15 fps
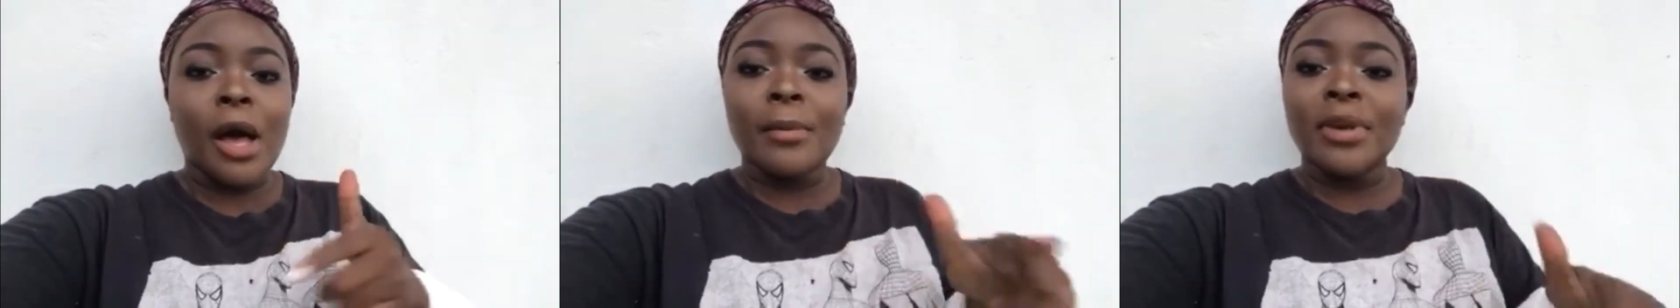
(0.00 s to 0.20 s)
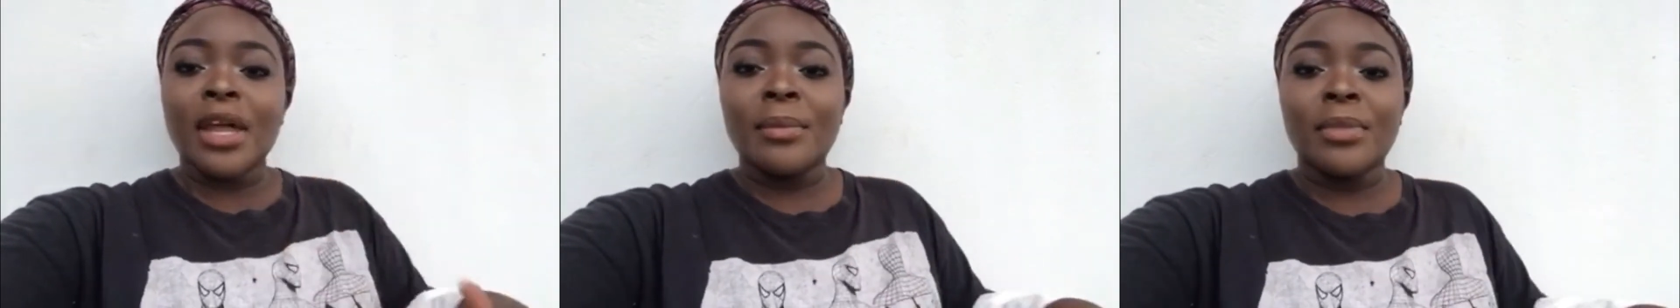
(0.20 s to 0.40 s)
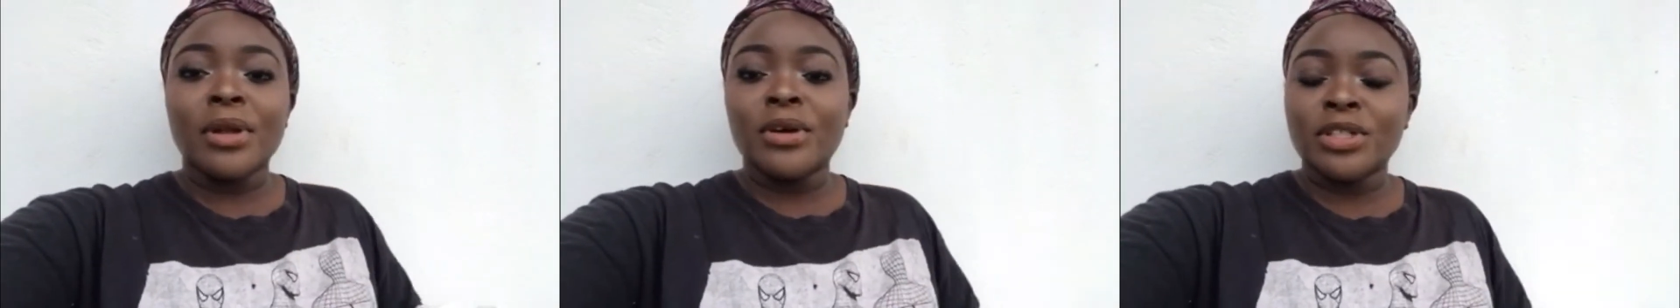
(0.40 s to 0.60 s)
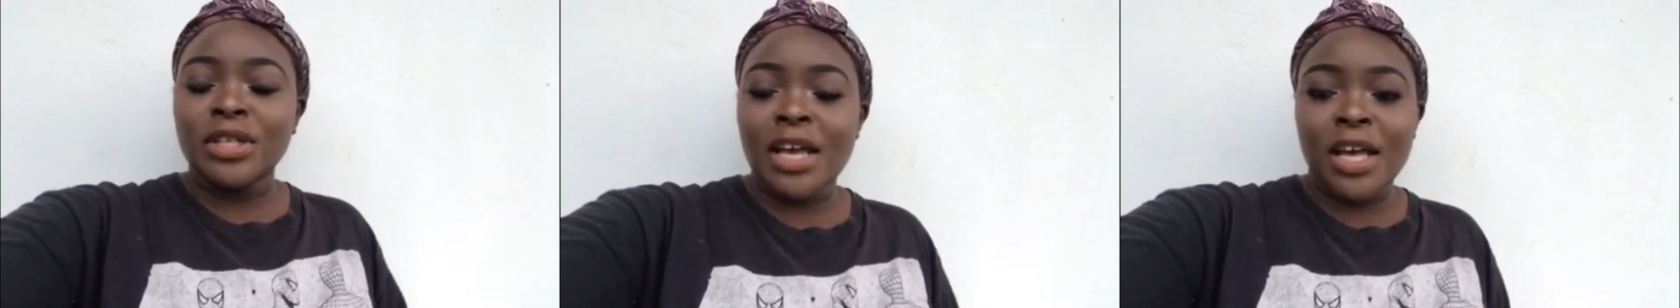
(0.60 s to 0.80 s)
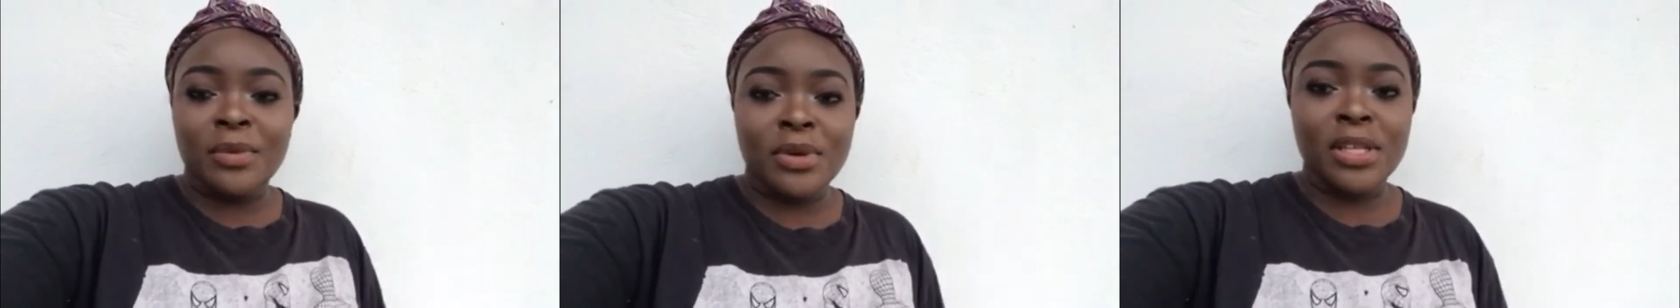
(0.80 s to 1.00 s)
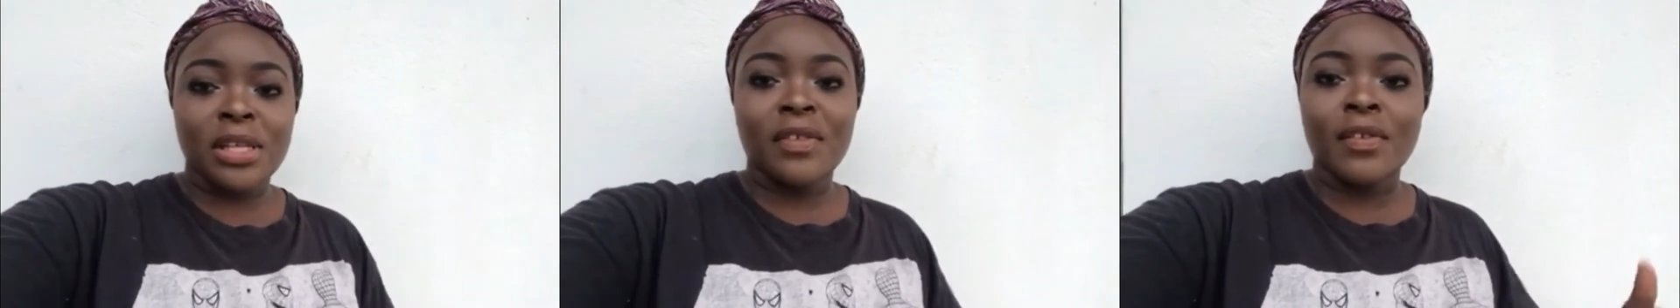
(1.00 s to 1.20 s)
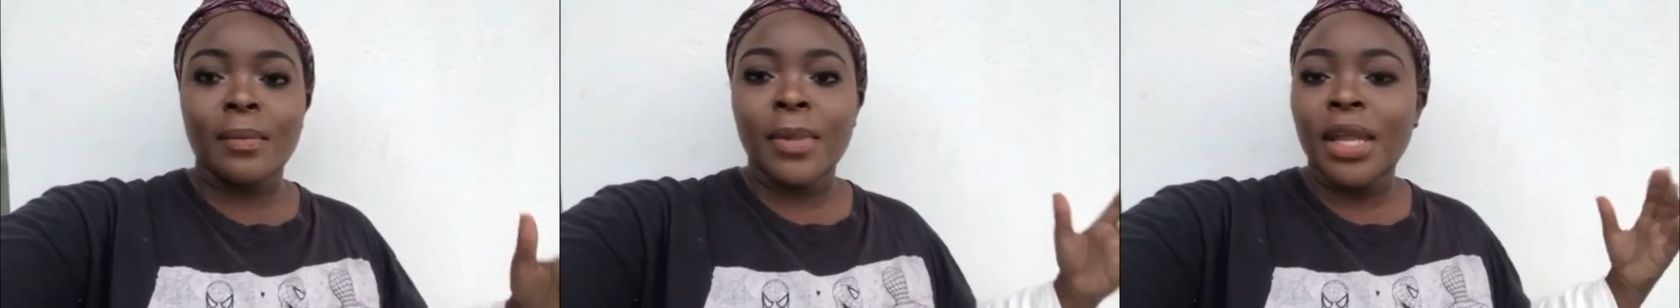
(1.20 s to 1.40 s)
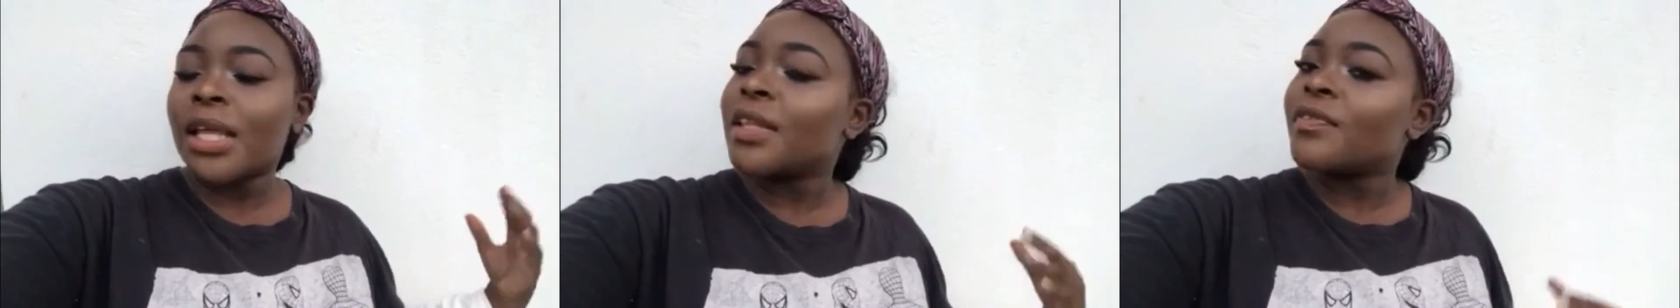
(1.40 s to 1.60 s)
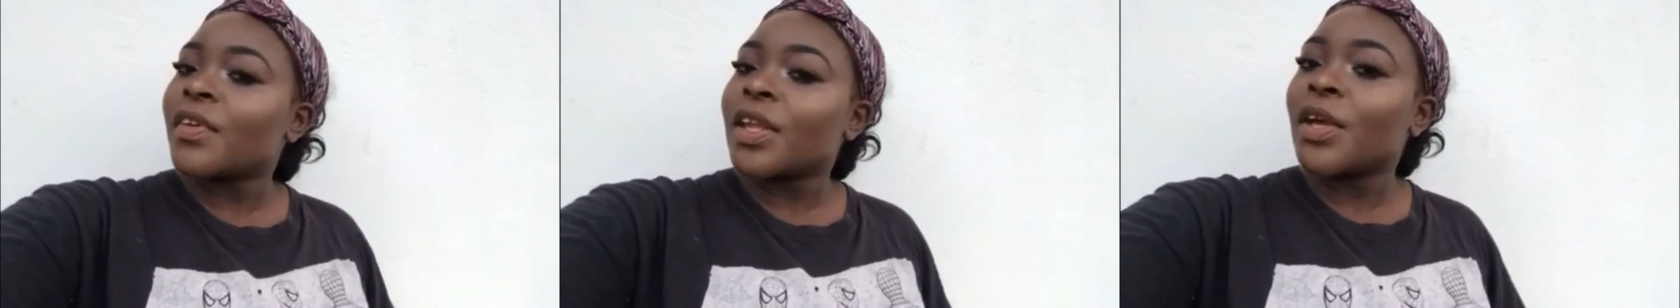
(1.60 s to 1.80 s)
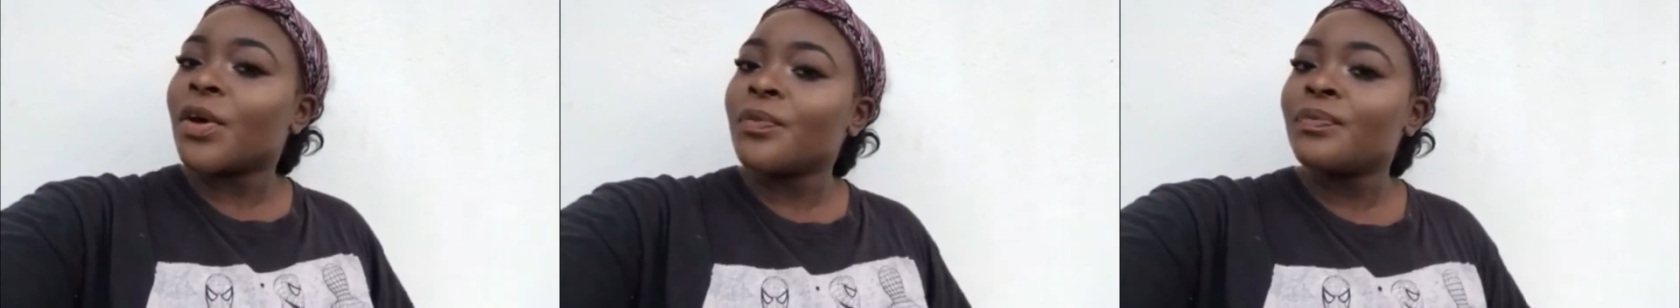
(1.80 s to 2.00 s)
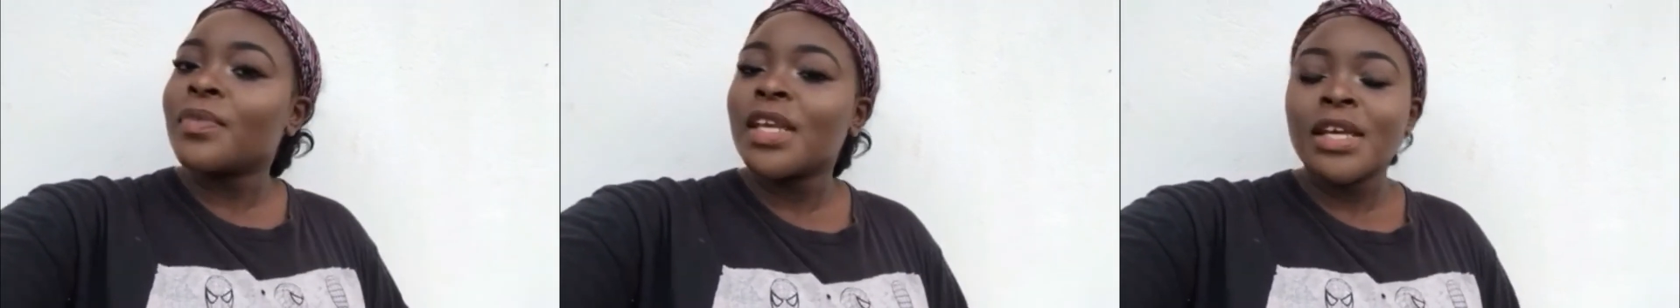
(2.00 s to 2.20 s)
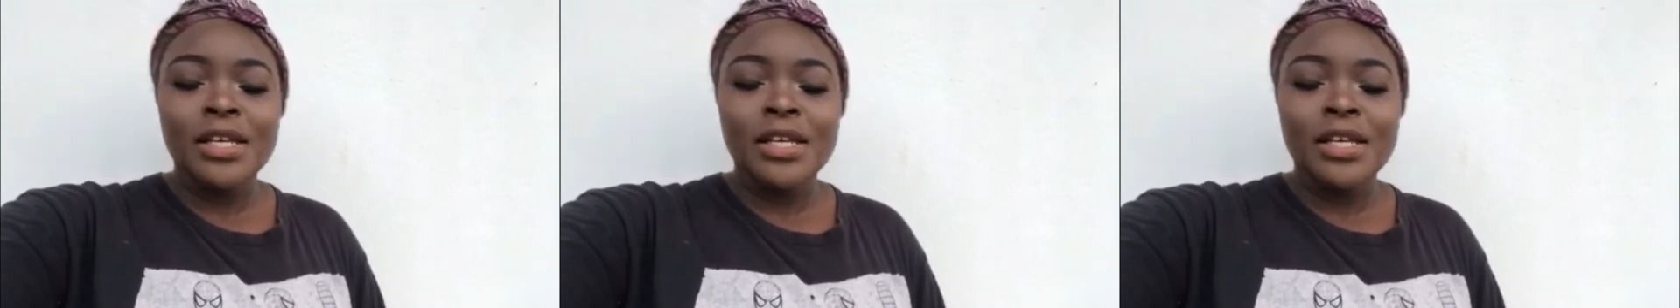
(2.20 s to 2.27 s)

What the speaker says: Comment down below what you guys want to see from my next video.